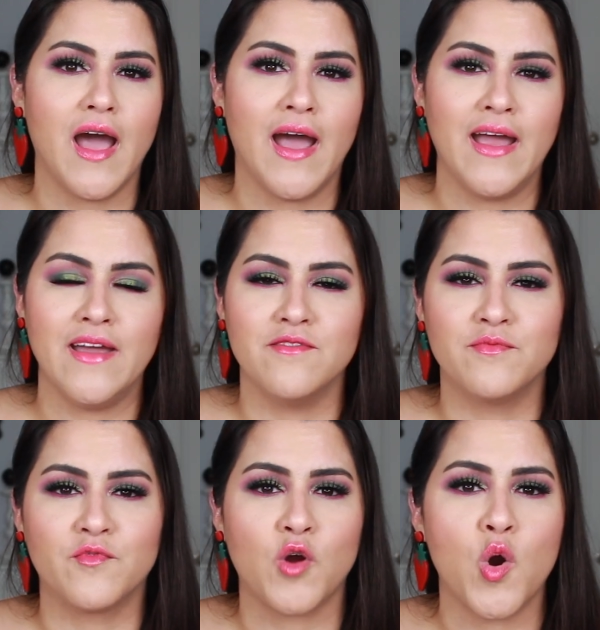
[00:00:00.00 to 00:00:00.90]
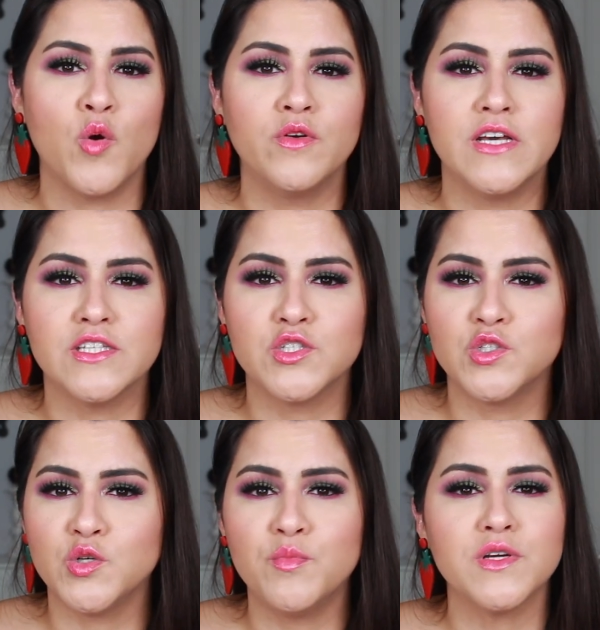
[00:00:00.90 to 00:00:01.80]
I've grown
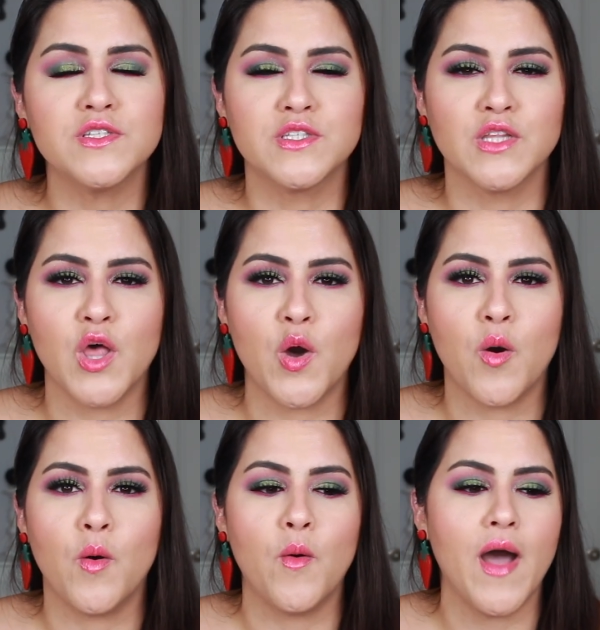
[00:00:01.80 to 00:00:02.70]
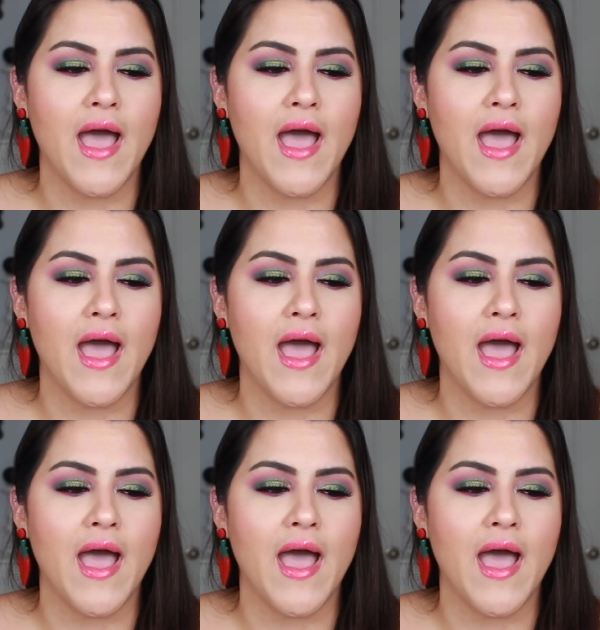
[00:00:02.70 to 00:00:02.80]
super slow.